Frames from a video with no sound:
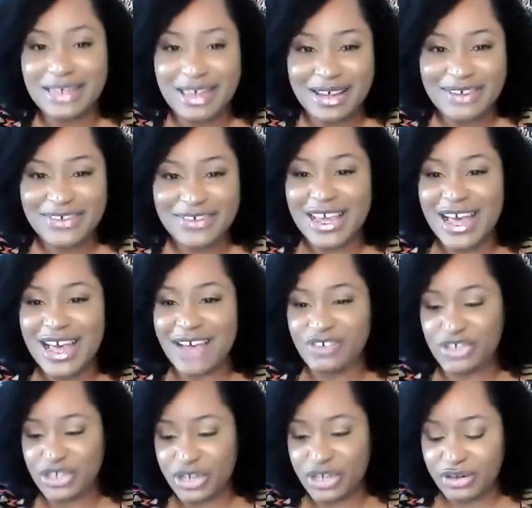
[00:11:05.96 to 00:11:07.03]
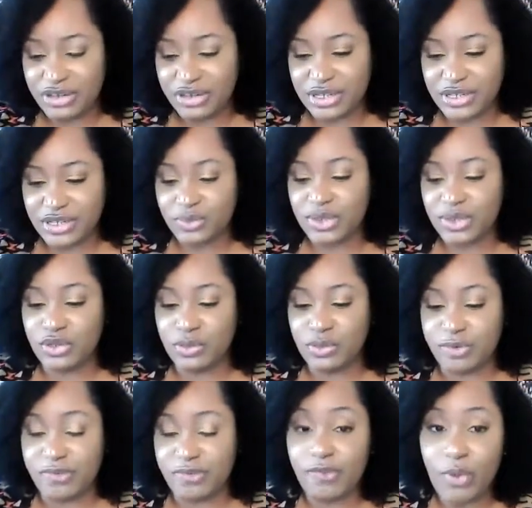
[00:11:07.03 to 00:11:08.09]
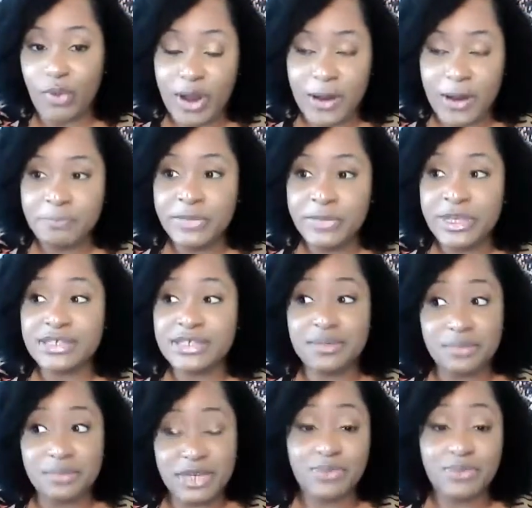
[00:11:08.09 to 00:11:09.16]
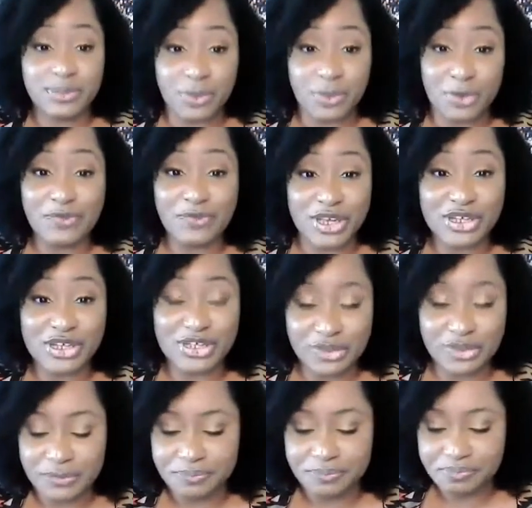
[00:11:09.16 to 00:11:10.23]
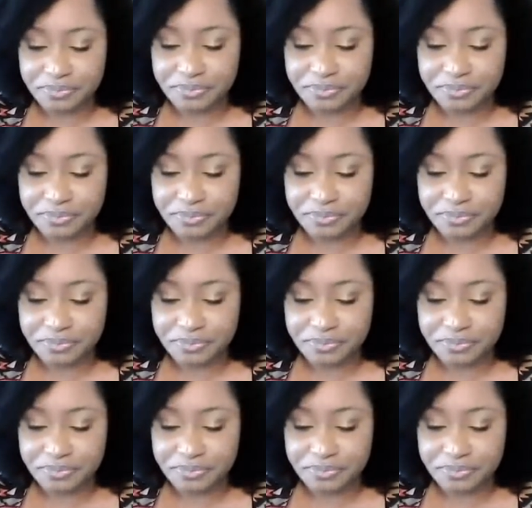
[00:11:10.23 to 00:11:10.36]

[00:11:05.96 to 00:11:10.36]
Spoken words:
love, I've shared this with you before. To me, it was motivational.